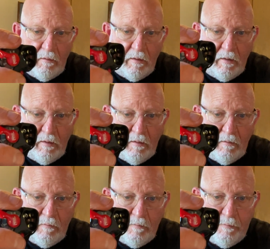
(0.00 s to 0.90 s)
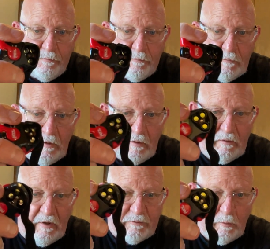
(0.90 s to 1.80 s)
And
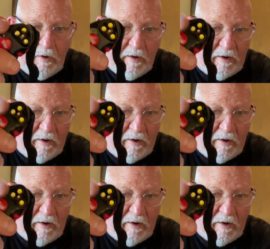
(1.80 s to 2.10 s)
this one here